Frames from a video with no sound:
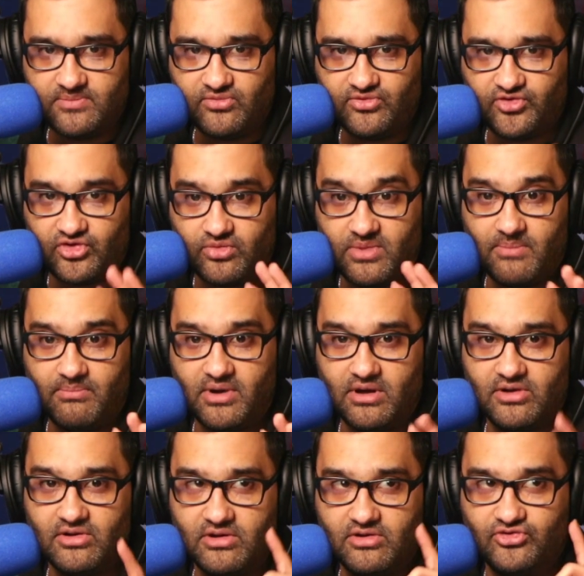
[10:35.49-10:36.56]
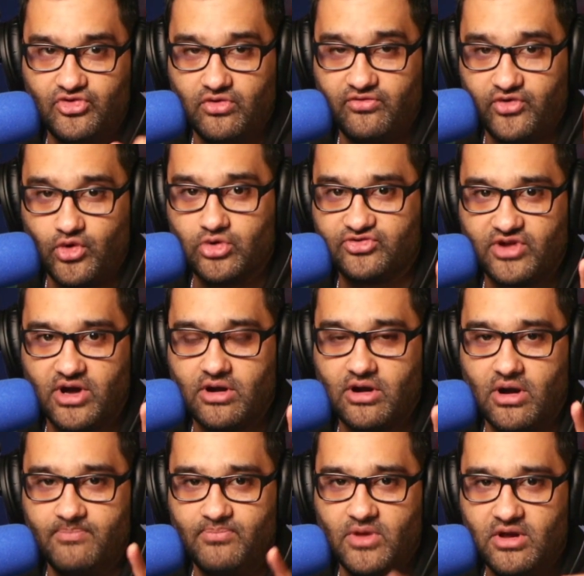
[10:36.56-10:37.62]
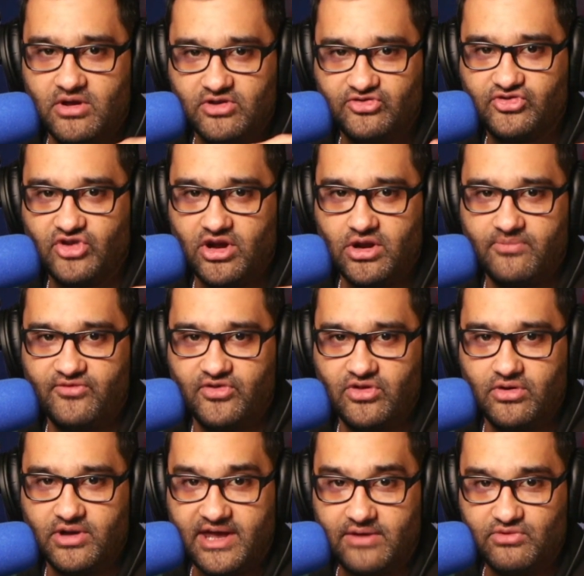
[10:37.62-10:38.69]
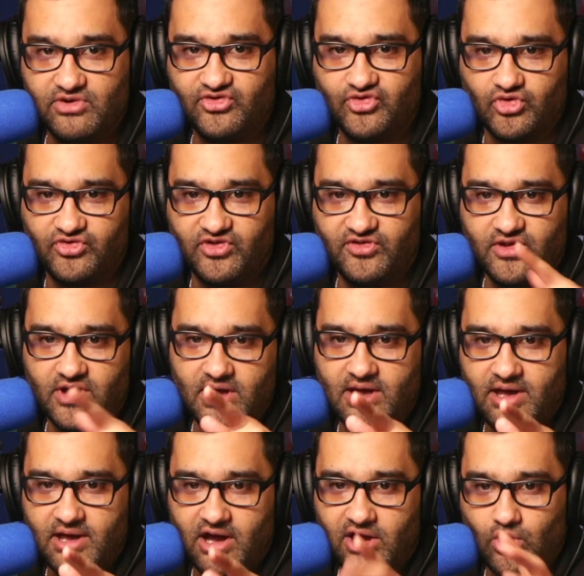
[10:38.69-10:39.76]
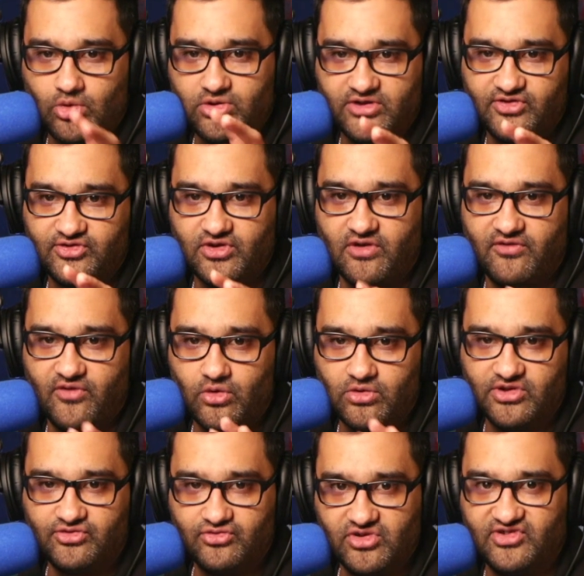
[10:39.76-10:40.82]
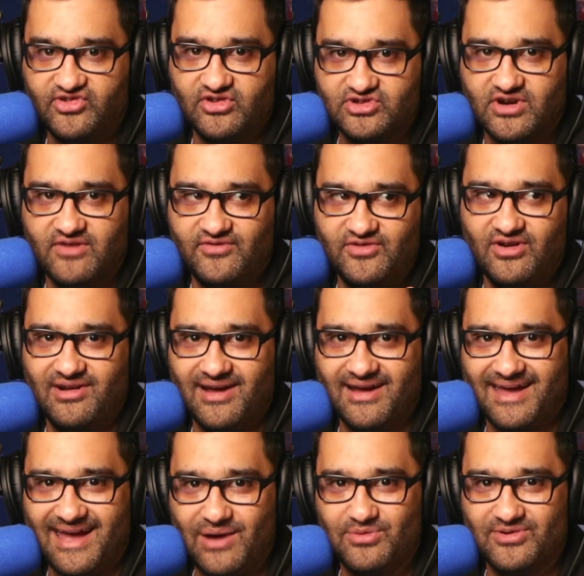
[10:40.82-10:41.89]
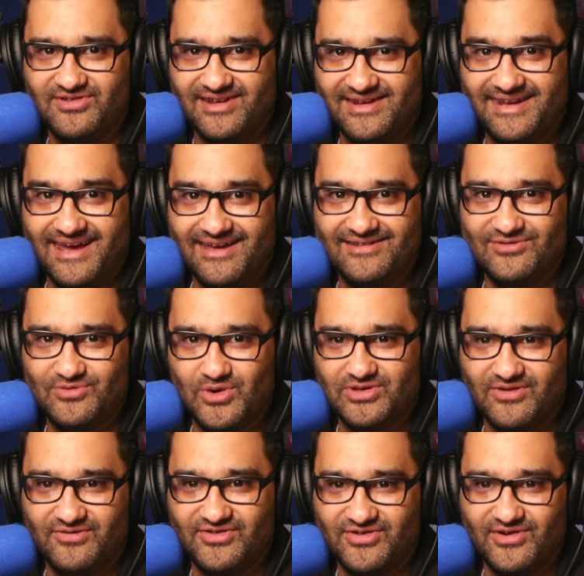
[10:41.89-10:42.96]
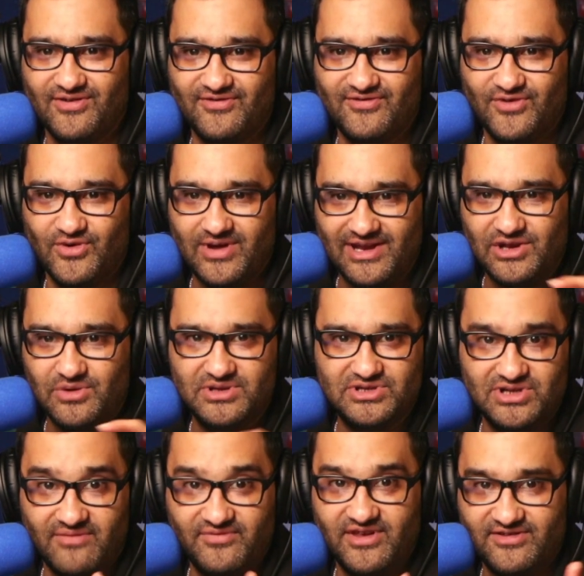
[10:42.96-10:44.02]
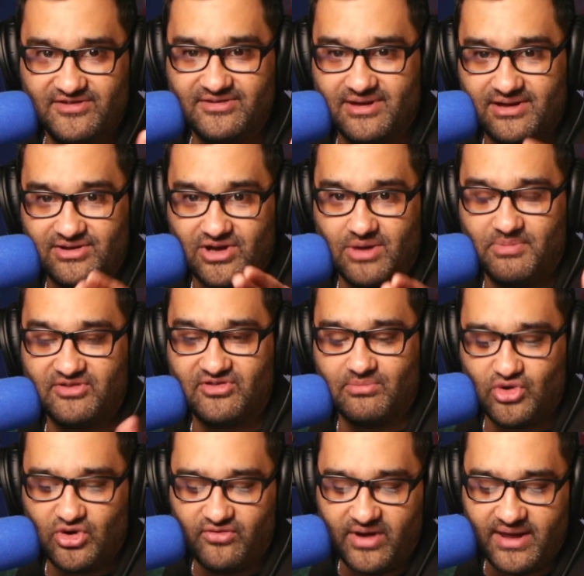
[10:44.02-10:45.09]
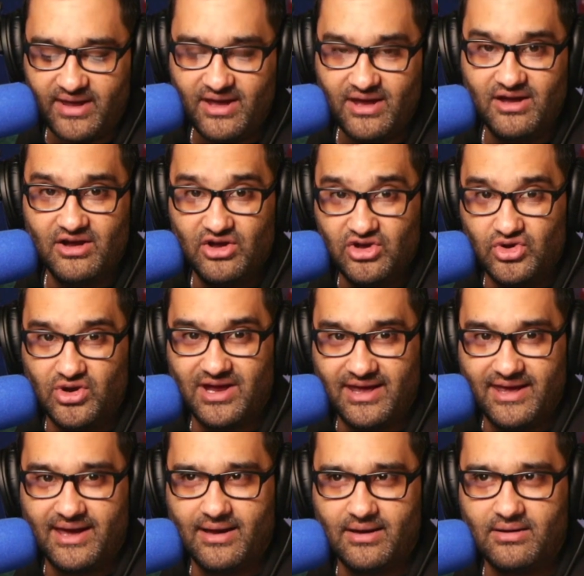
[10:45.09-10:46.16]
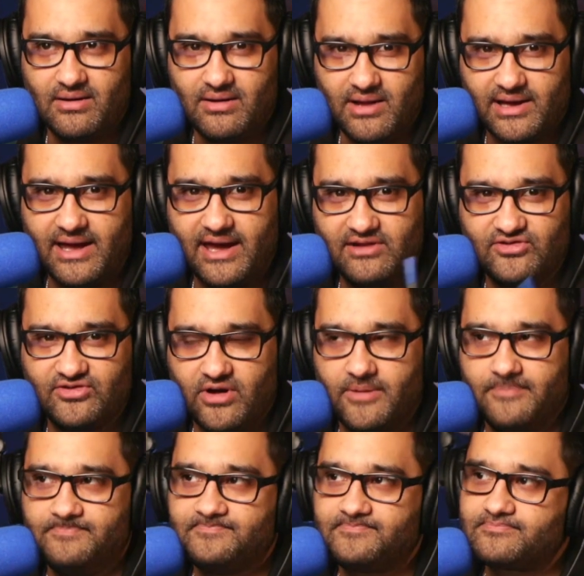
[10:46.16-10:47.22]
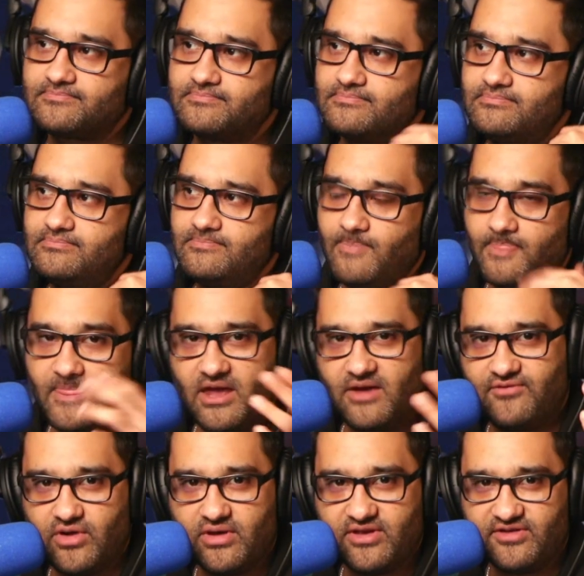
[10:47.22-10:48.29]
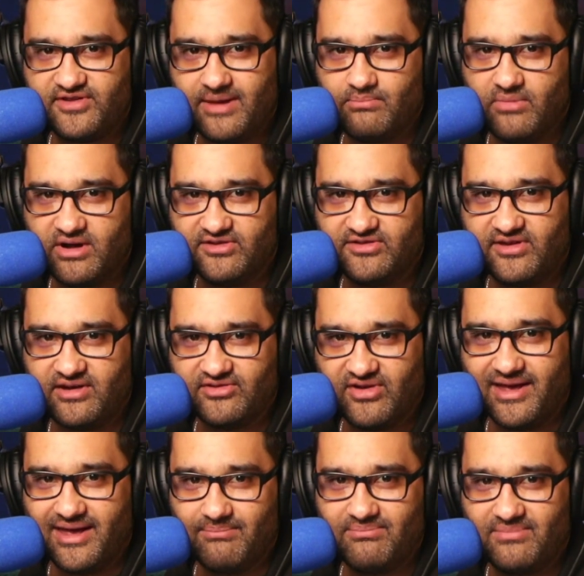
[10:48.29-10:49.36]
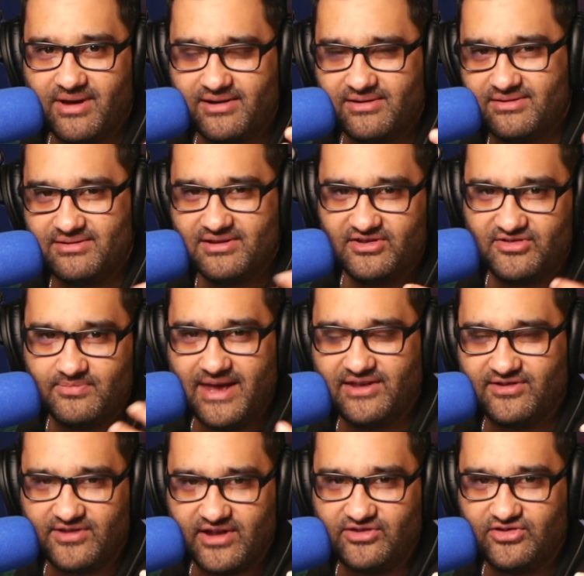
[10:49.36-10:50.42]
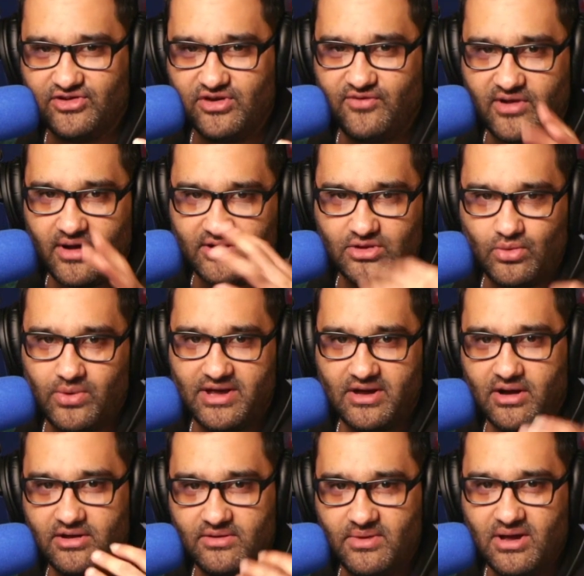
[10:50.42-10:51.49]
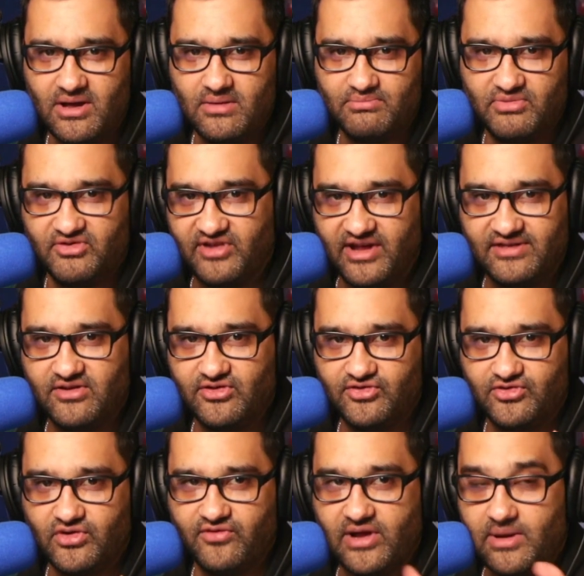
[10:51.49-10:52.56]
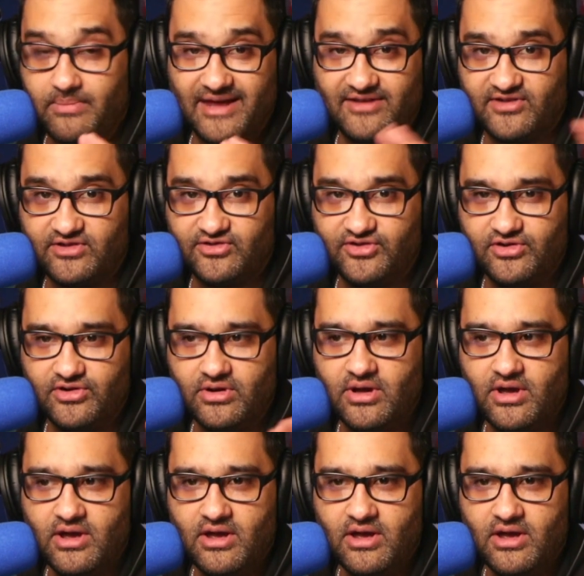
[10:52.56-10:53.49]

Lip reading: So remember, zorftalks.com, sign up for the get resources and all this stuff, all this research I've done, like hours and days worth of stuff for individual of these topics I'm covering, you can get like a head start if you're in the same mindset as I am. And this makes sense to you. If you like the way I present this stuff, it'll make sense to you.